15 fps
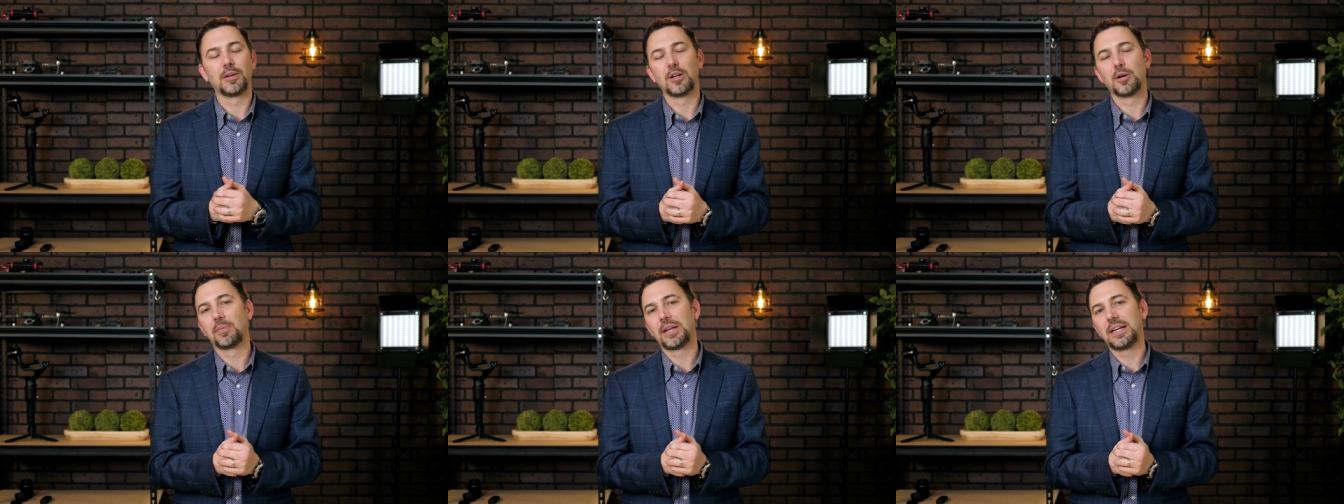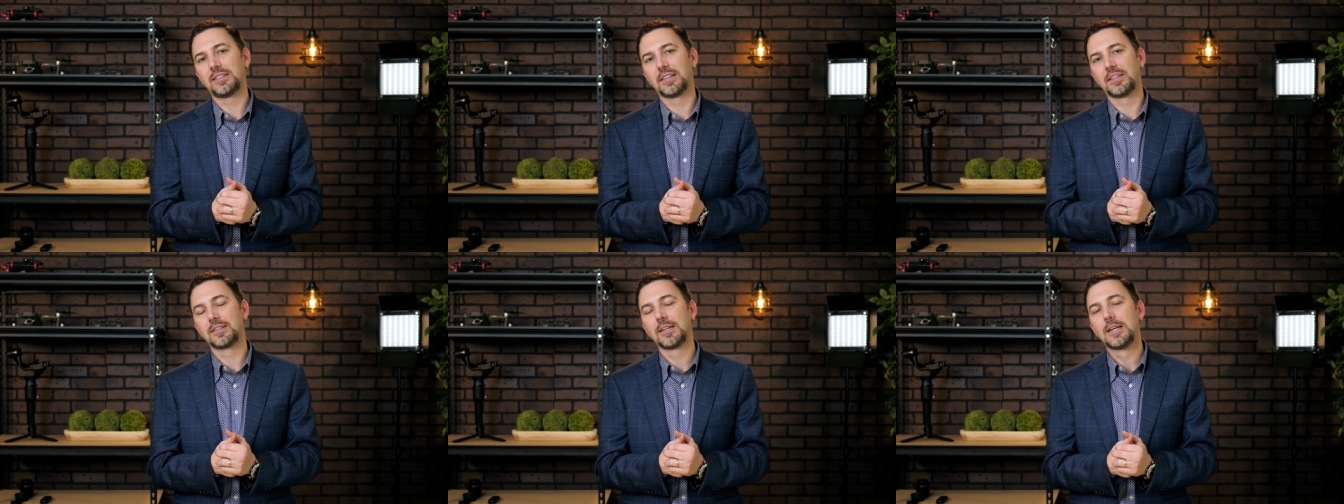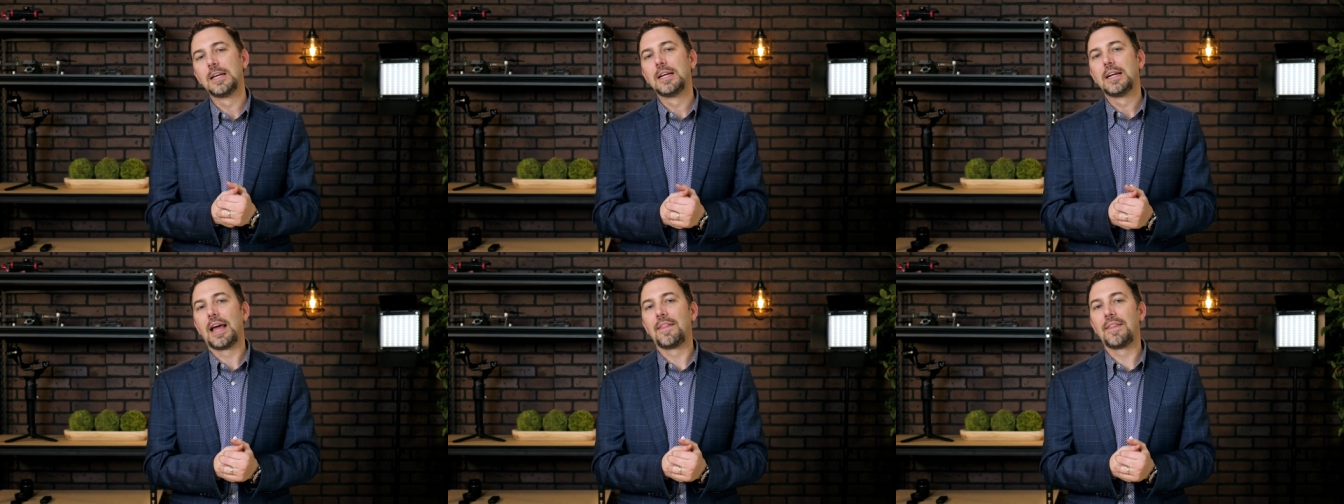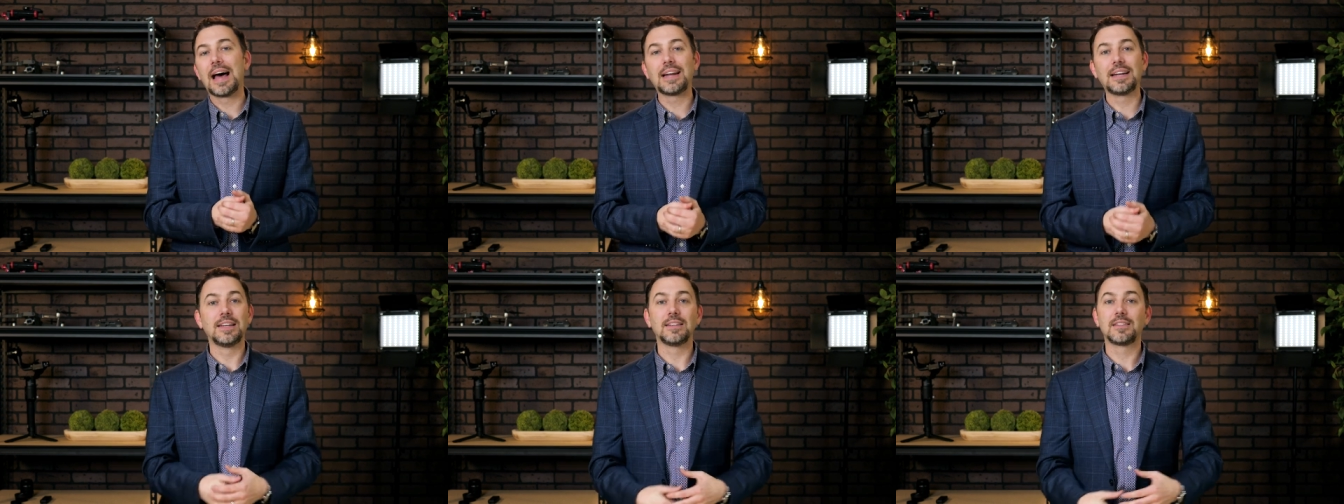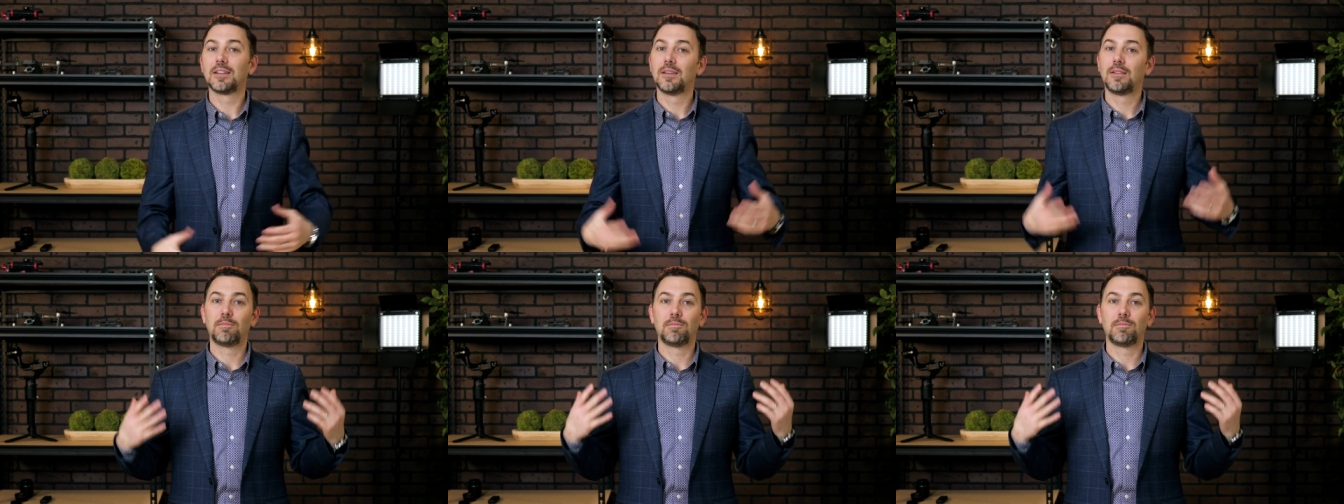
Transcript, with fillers: you know places, and that is